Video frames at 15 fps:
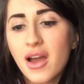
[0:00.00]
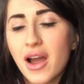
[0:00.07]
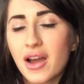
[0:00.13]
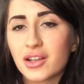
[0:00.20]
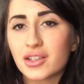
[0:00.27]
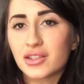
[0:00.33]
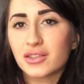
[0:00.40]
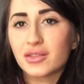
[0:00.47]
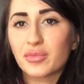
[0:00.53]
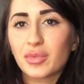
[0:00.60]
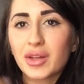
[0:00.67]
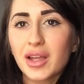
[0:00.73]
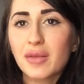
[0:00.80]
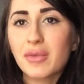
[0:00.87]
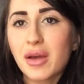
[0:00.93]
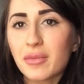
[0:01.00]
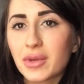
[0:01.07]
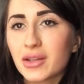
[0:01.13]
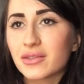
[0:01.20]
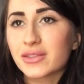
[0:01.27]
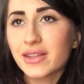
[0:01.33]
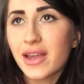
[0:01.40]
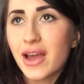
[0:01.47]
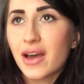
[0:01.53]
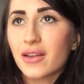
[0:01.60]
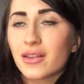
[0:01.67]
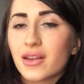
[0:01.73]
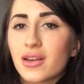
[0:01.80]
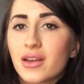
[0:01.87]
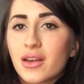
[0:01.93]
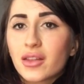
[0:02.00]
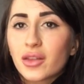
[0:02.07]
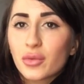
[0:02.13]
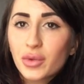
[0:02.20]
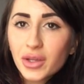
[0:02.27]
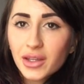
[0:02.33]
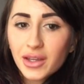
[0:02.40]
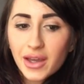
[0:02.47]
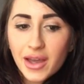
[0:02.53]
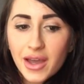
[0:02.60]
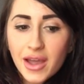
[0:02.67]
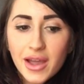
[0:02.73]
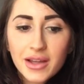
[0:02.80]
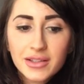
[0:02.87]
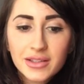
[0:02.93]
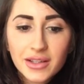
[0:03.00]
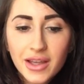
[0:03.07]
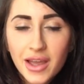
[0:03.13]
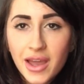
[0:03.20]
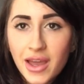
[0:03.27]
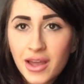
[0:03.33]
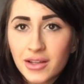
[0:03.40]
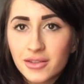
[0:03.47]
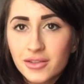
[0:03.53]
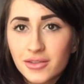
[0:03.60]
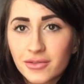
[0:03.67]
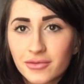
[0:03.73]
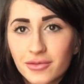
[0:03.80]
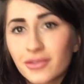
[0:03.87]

I just plan my meals out the week ahead and